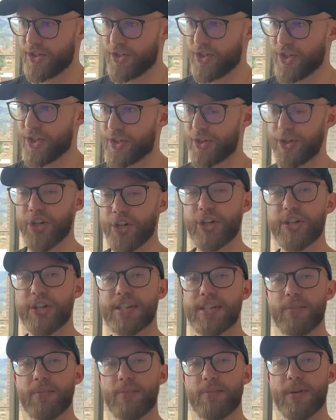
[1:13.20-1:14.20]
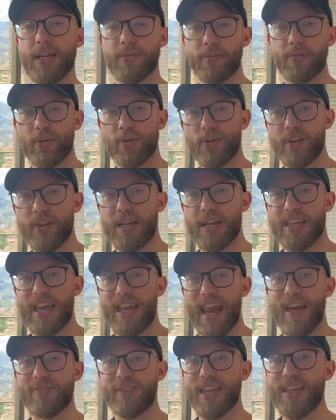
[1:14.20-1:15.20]
here, you're gonna see people that
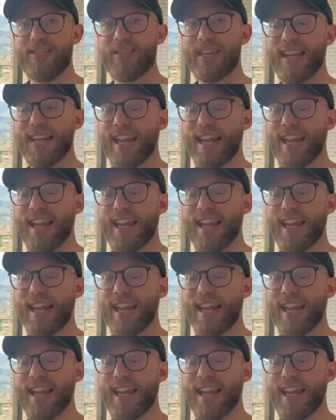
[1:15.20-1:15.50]
have even